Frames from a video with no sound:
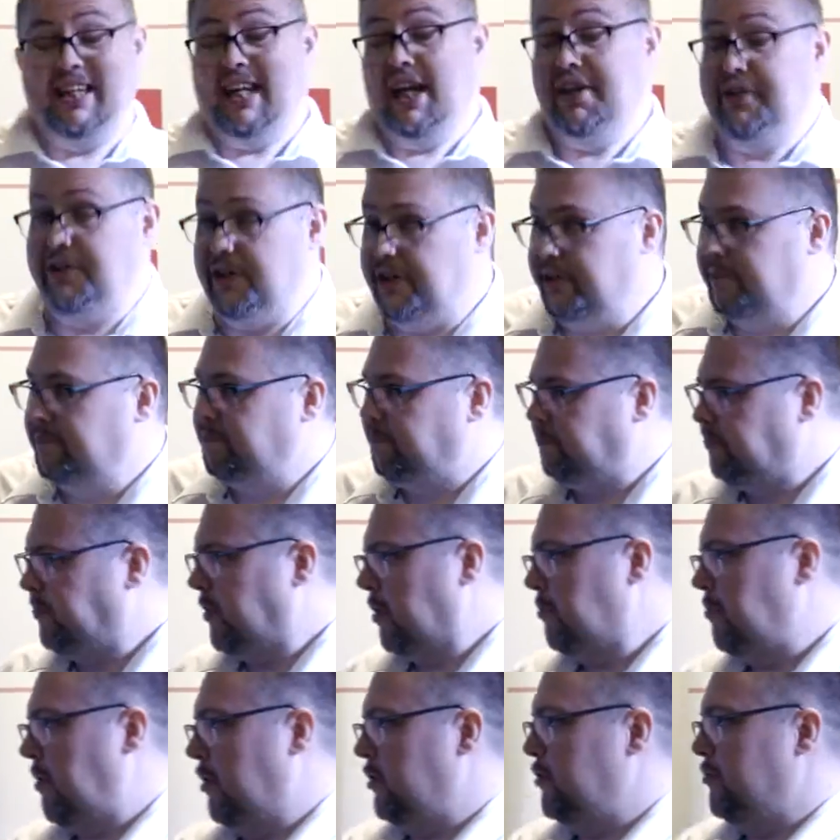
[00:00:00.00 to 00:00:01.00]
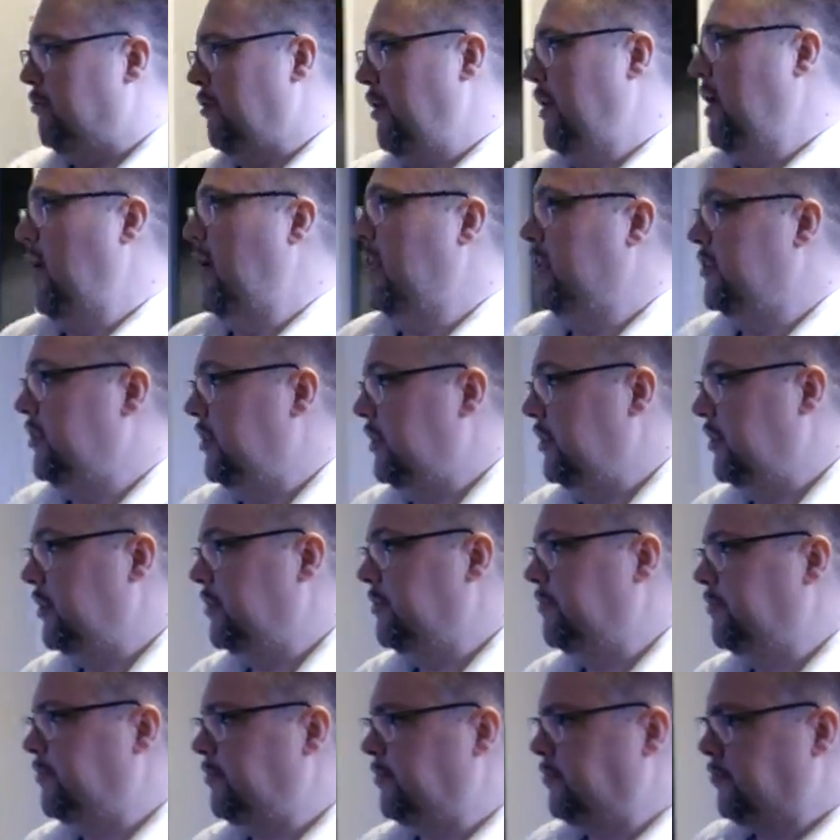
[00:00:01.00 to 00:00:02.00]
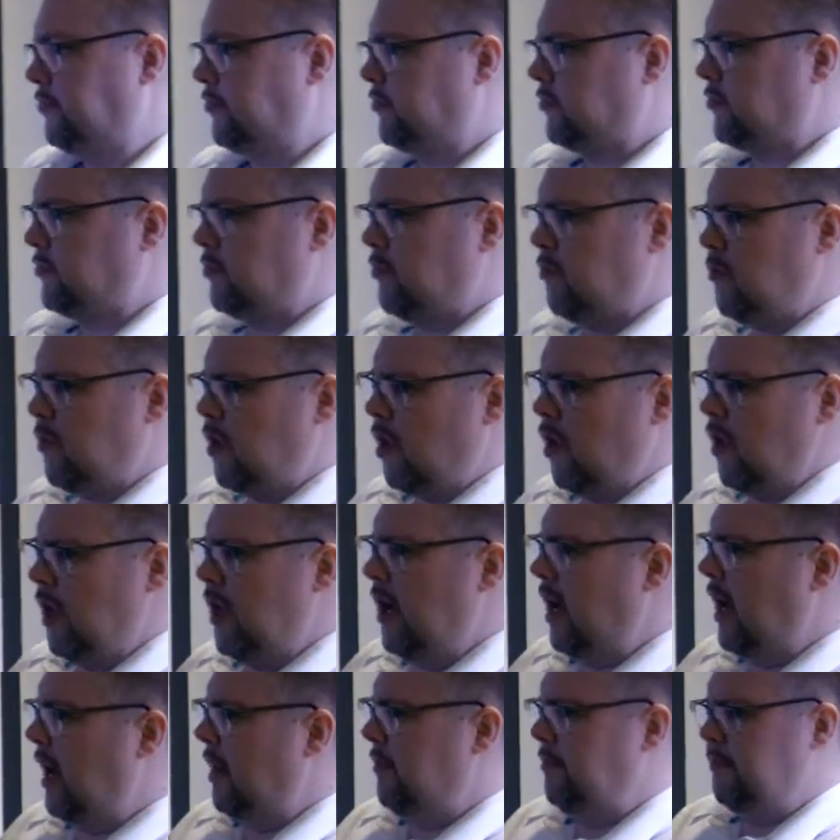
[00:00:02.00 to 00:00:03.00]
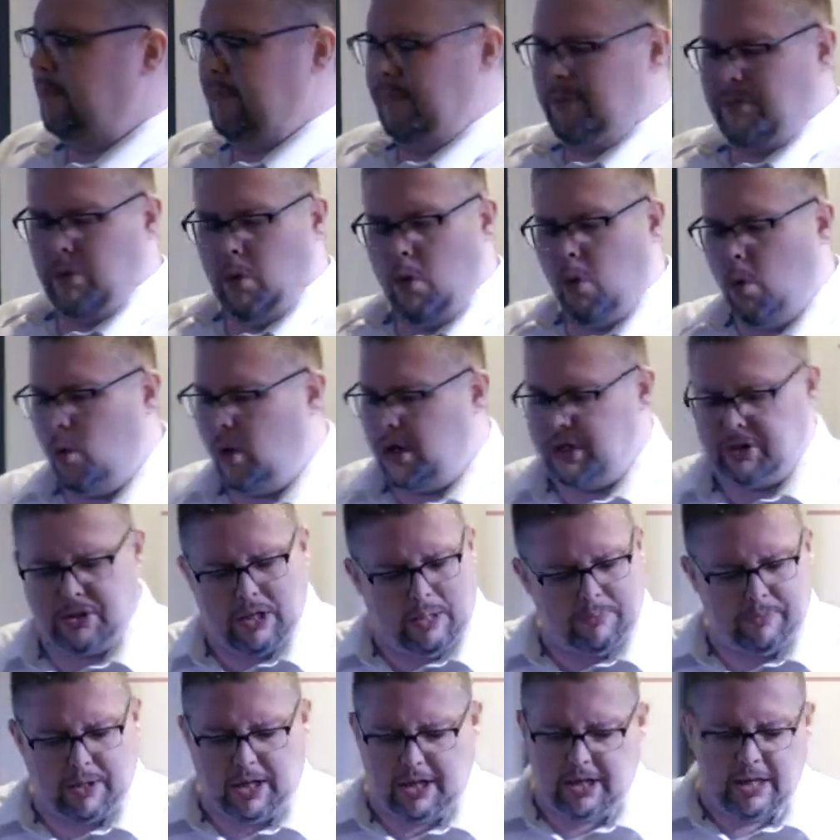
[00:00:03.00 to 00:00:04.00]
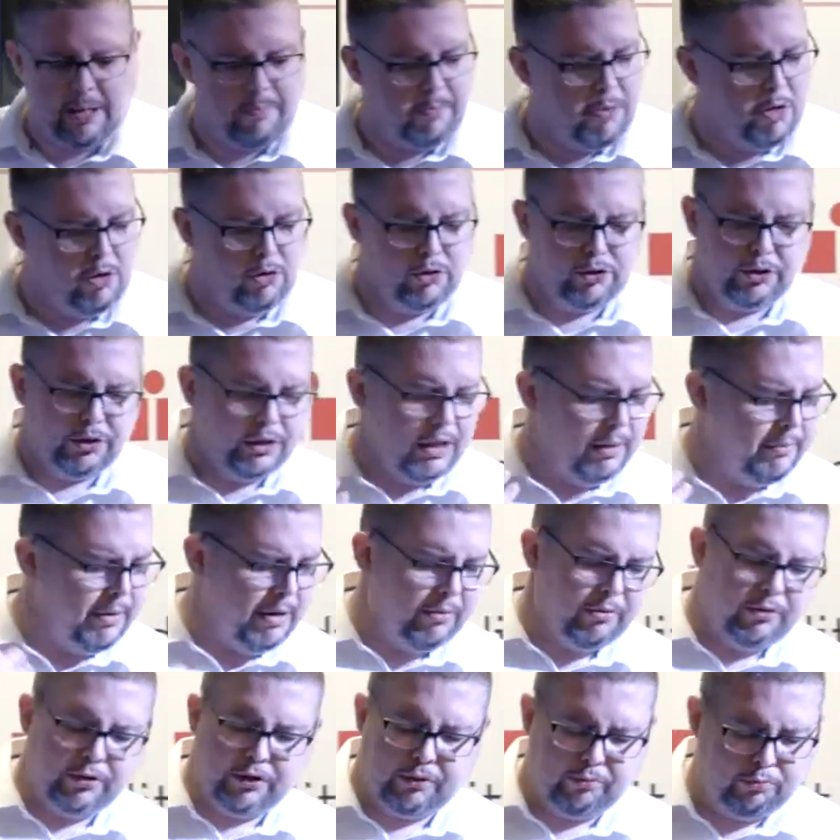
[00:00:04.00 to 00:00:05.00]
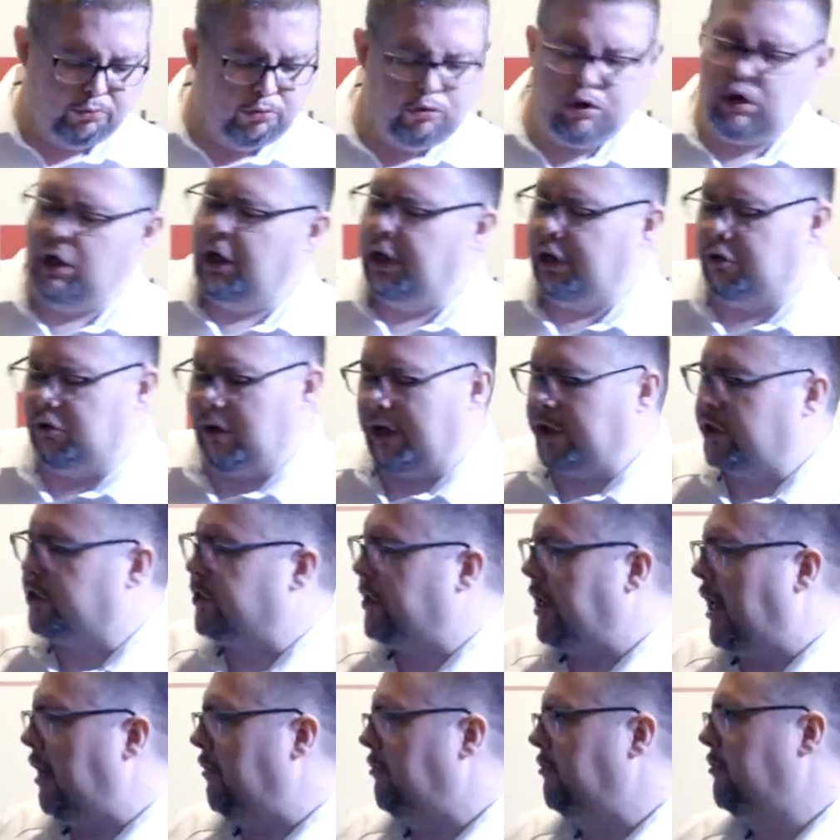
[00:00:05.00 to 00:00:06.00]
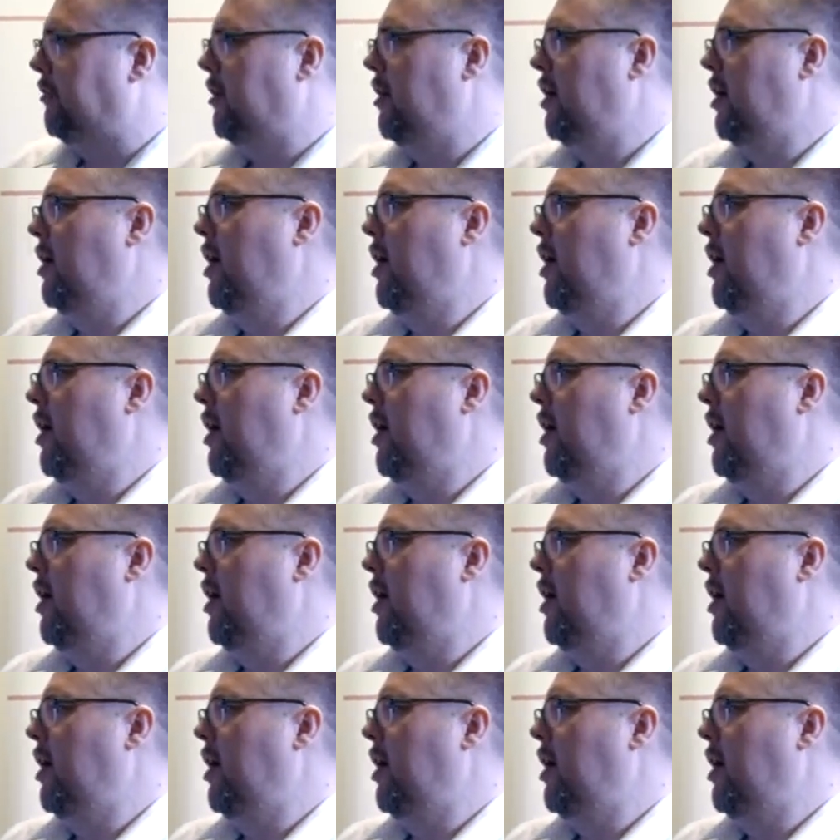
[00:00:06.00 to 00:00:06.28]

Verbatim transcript: in London, both freelancers, um, always updating their blogs and coming up with some really great stuff.